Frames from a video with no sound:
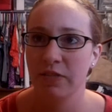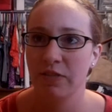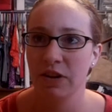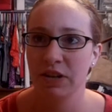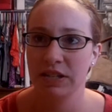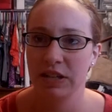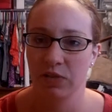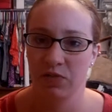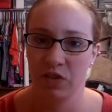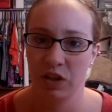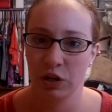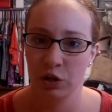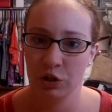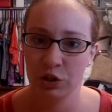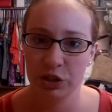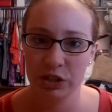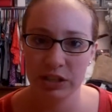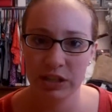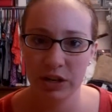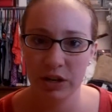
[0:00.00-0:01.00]
never did
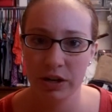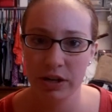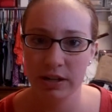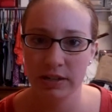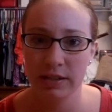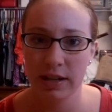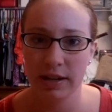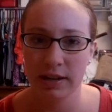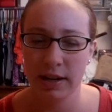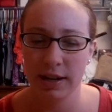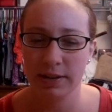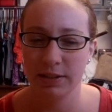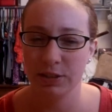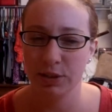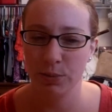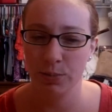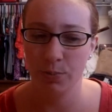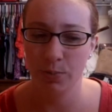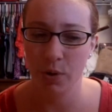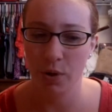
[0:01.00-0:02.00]
finish the series. I
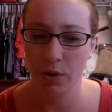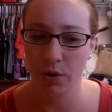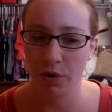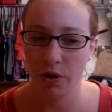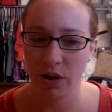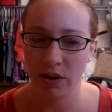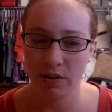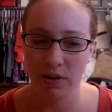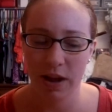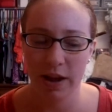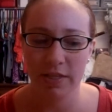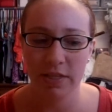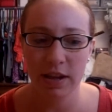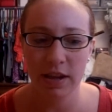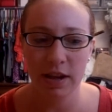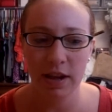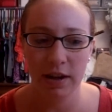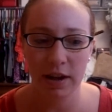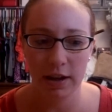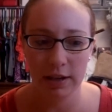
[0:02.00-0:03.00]

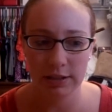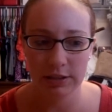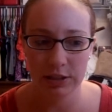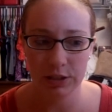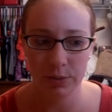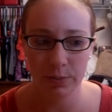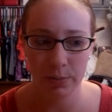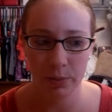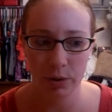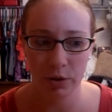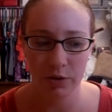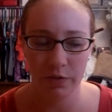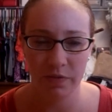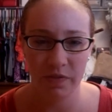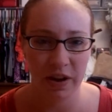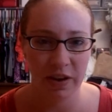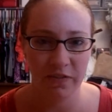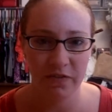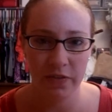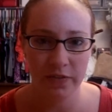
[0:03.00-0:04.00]
think I got to book
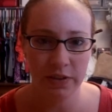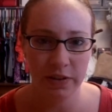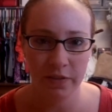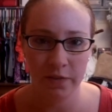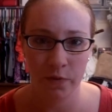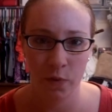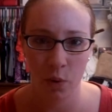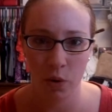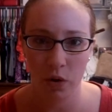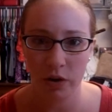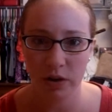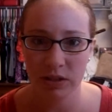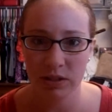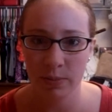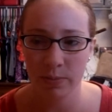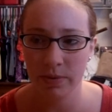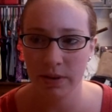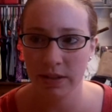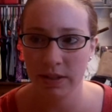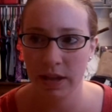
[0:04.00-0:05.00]
like 54 or
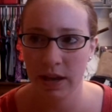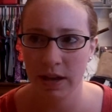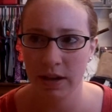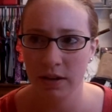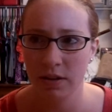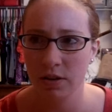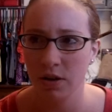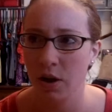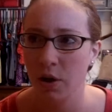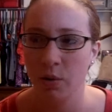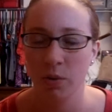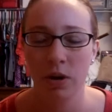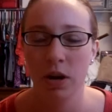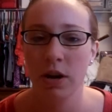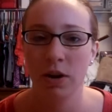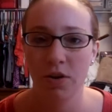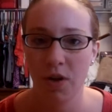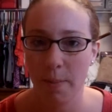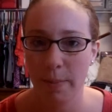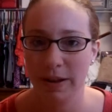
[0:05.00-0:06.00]
something like that. No,
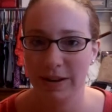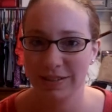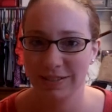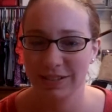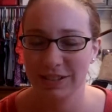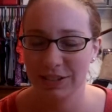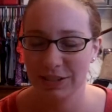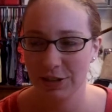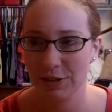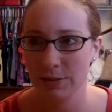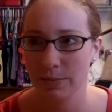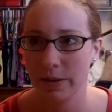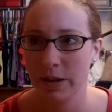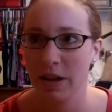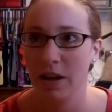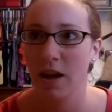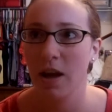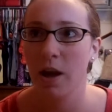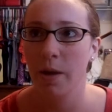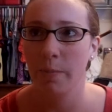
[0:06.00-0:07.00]
I mean, excuse
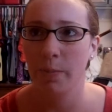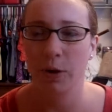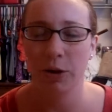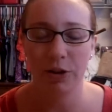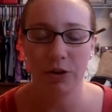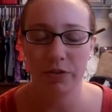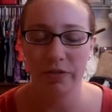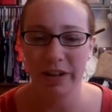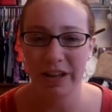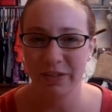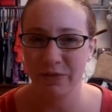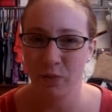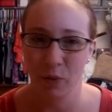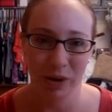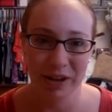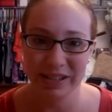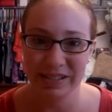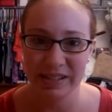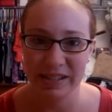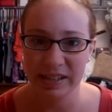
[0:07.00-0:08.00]
me, book like
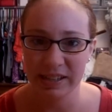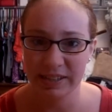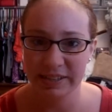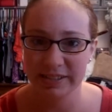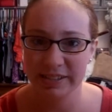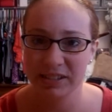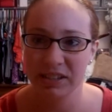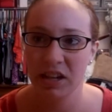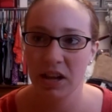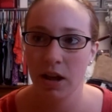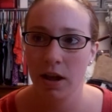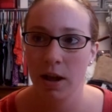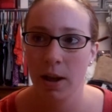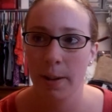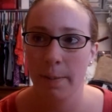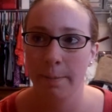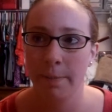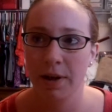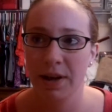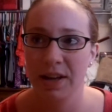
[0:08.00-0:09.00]
46.
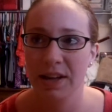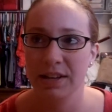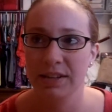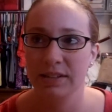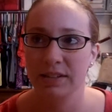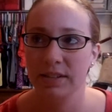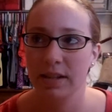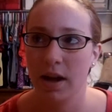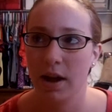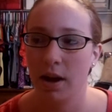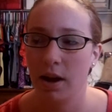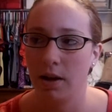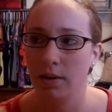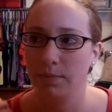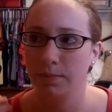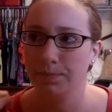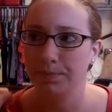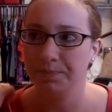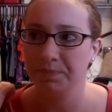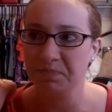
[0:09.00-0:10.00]
But,
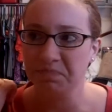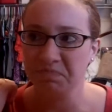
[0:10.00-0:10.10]
I